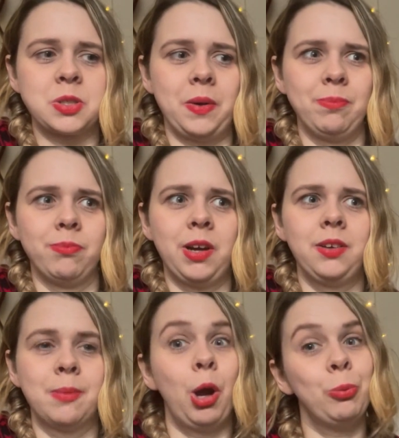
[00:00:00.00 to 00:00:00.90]
So I'm,
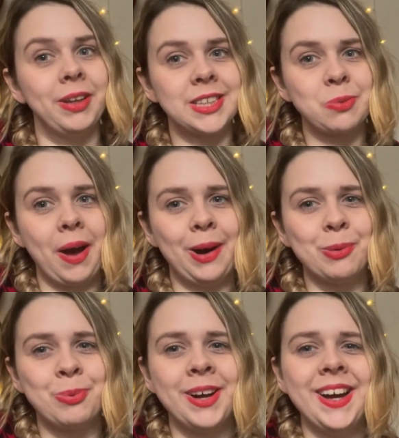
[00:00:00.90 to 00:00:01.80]
I'm hoping this will
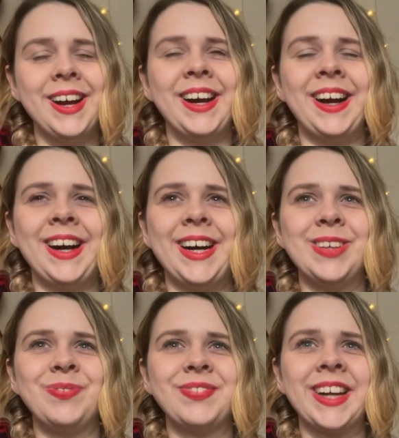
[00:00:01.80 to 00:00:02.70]
help.
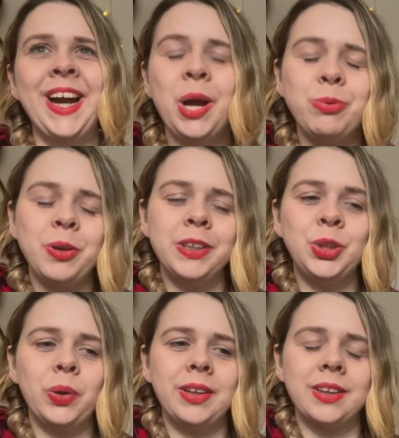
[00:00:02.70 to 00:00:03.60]
Um, I hope you
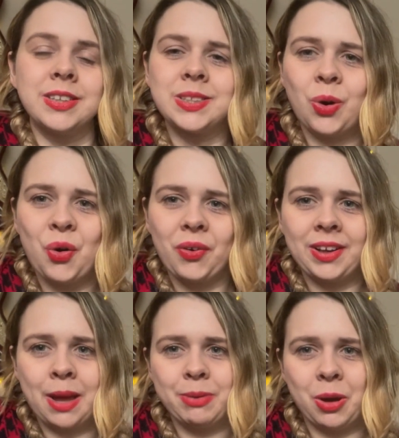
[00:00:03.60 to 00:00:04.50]
enjoyed the song.
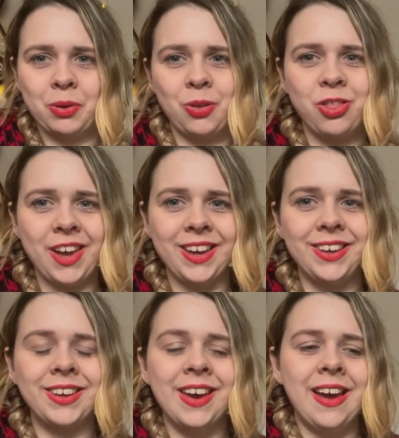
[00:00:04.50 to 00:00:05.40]
Let me know what you think.